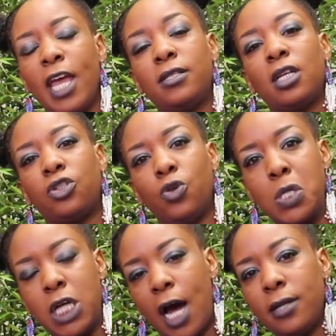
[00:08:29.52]
is that
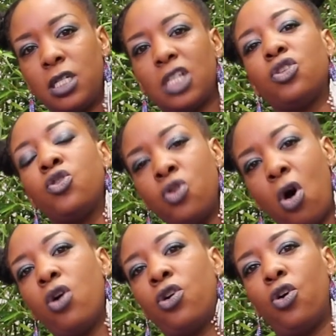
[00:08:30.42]
Sudan does
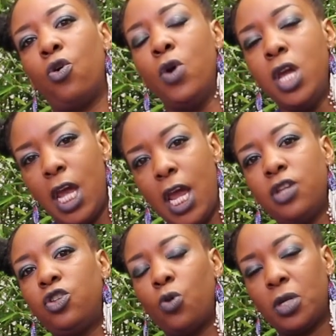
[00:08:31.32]
not go
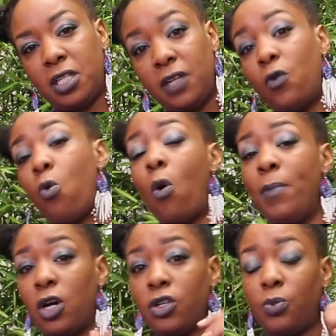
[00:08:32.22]
into a civil war,
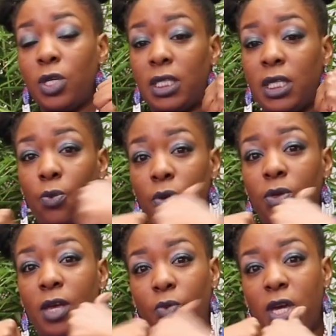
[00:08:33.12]
because we
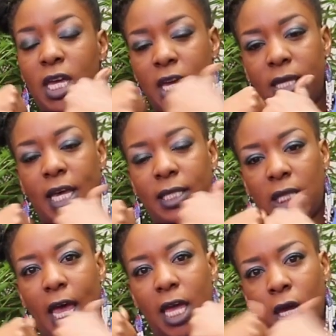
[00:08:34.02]
hear there's
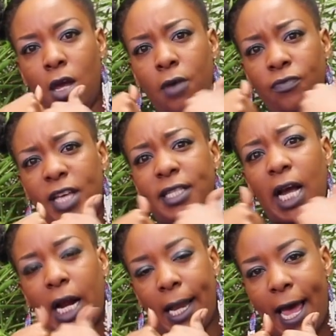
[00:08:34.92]
a
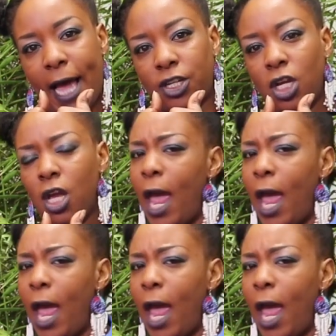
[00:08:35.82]
clash.